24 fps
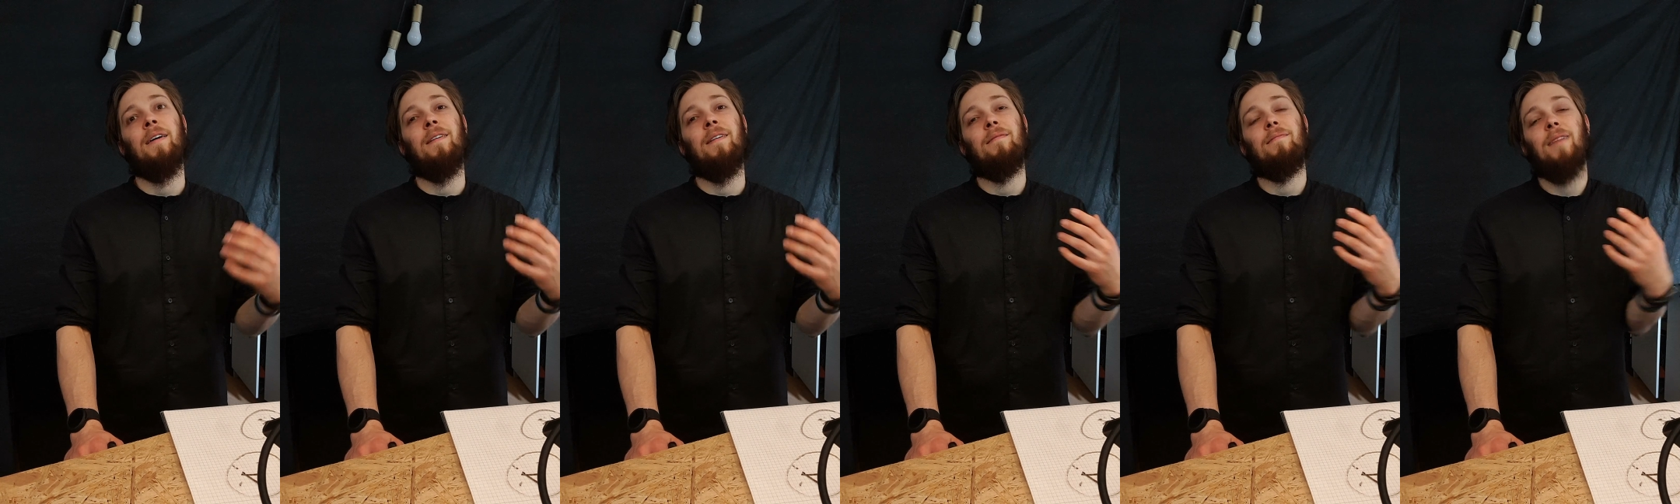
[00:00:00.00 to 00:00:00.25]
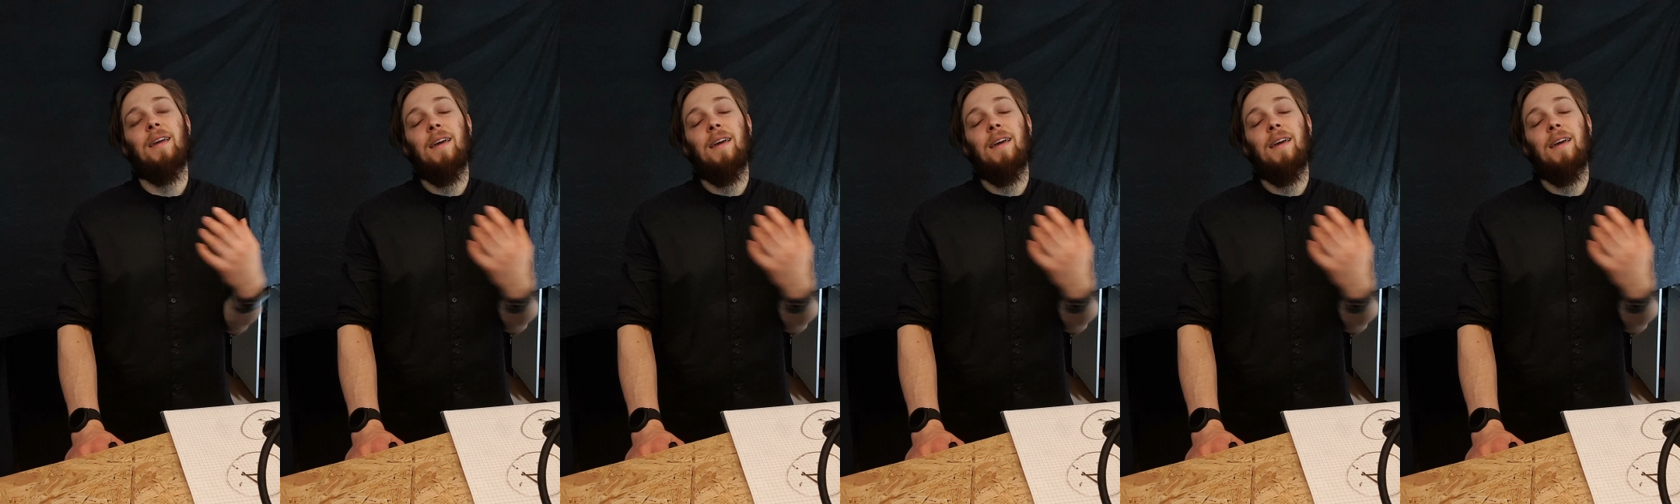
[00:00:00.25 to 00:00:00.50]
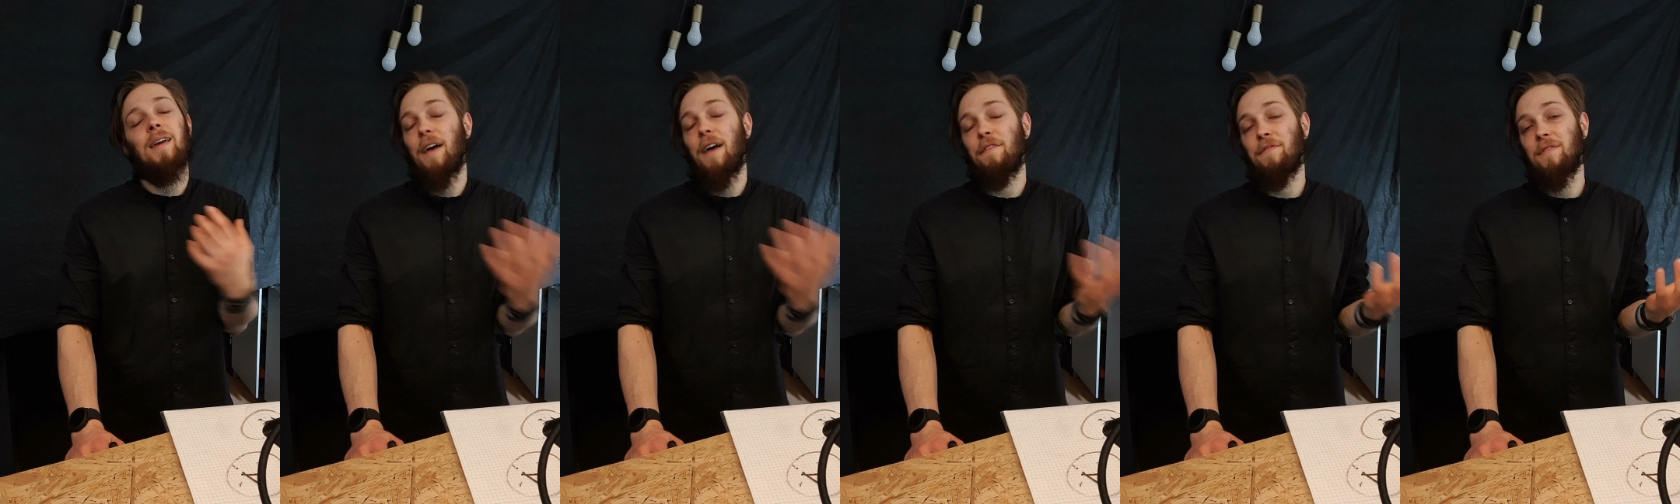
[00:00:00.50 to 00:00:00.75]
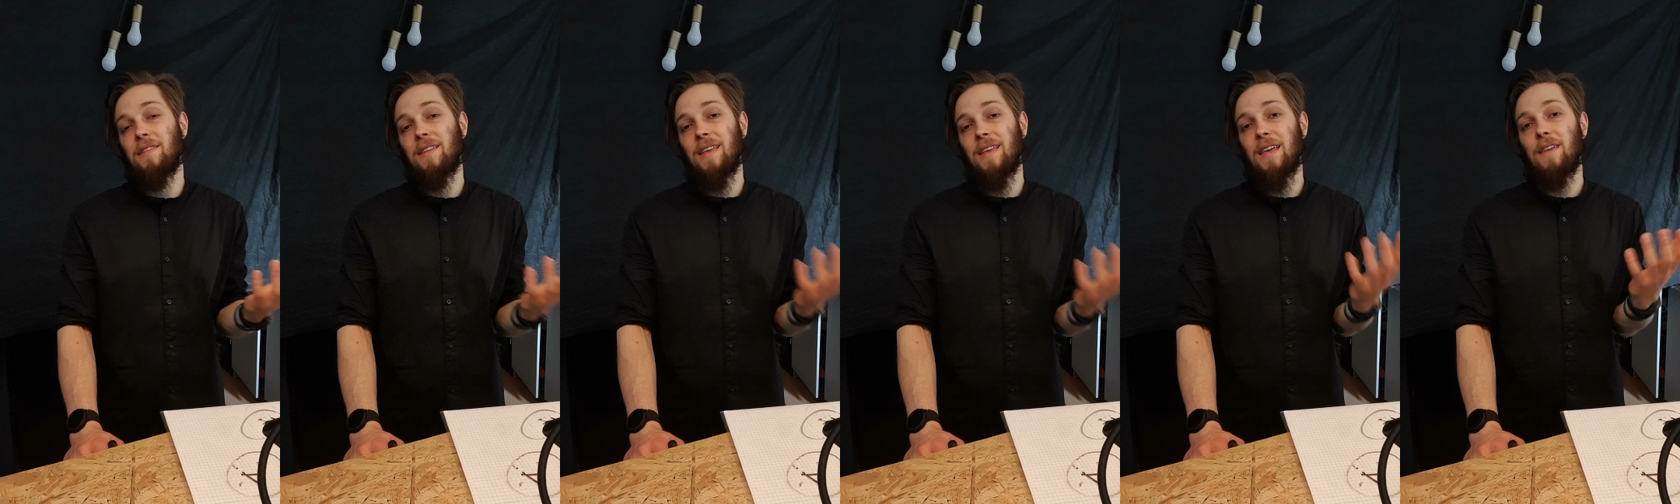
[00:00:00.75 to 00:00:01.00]
they
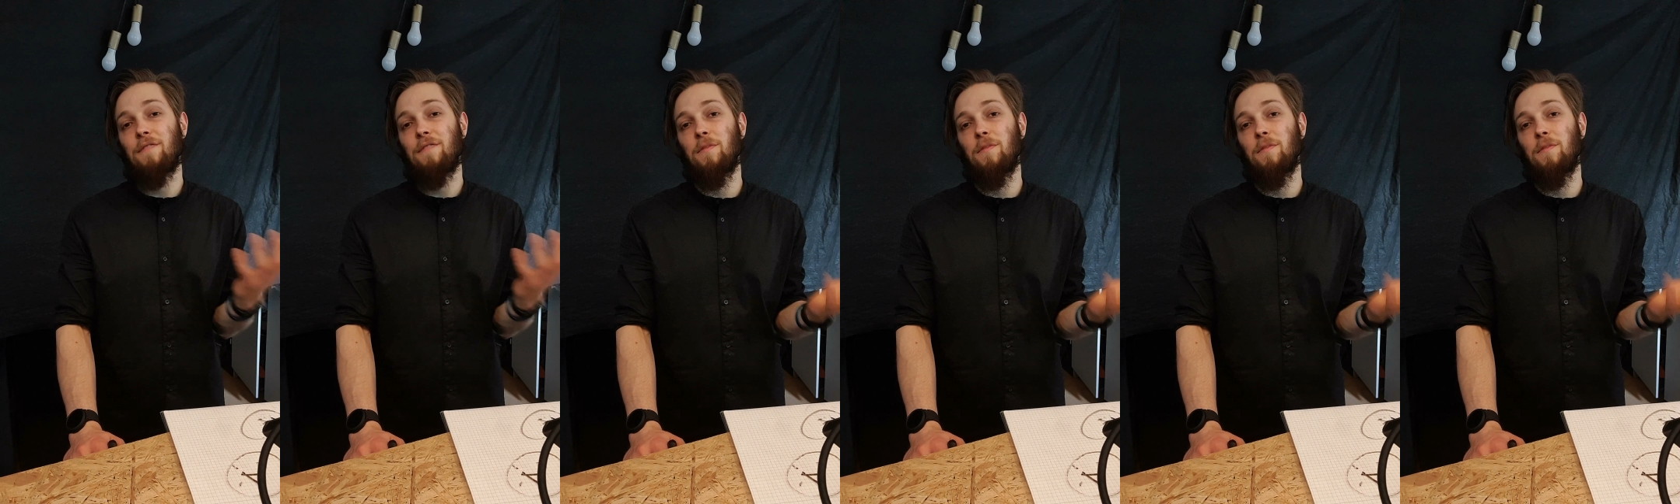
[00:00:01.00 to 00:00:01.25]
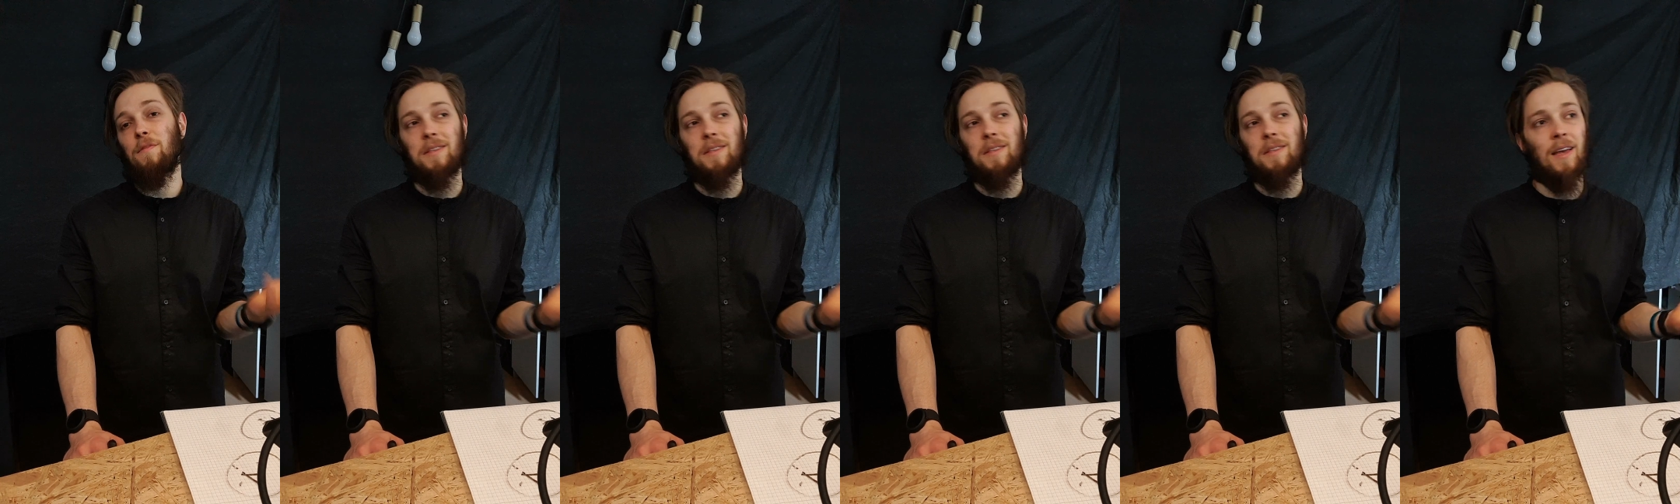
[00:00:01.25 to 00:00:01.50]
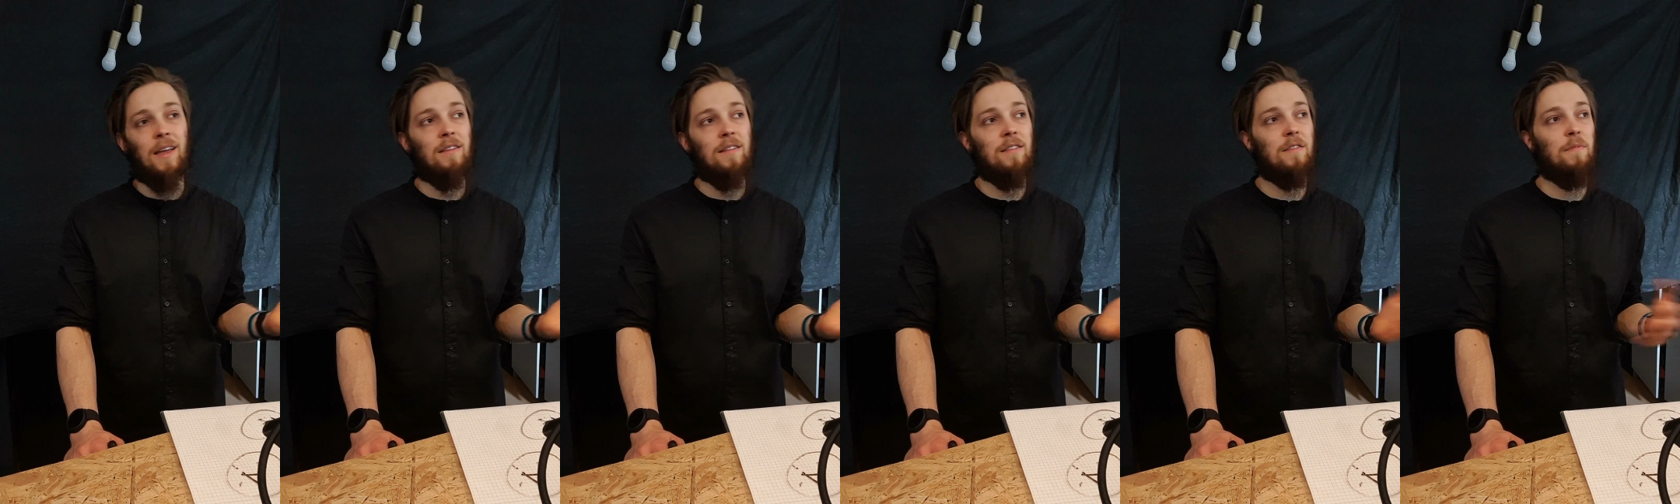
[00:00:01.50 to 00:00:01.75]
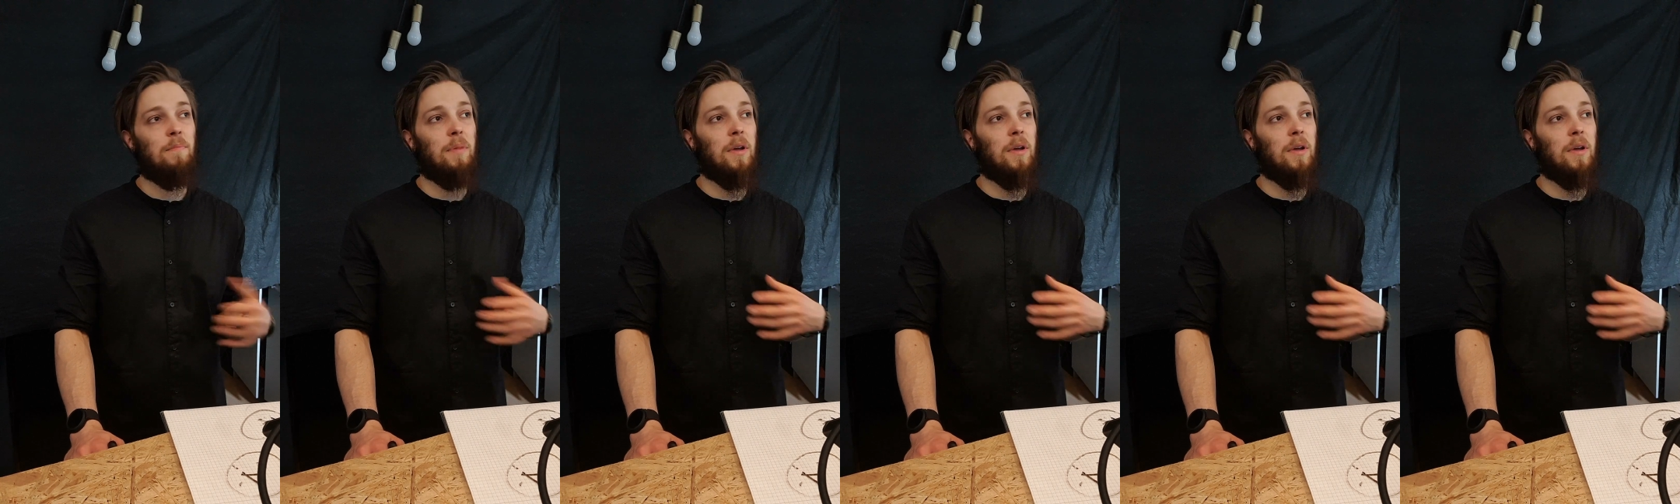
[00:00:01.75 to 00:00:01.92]
haven't even been sent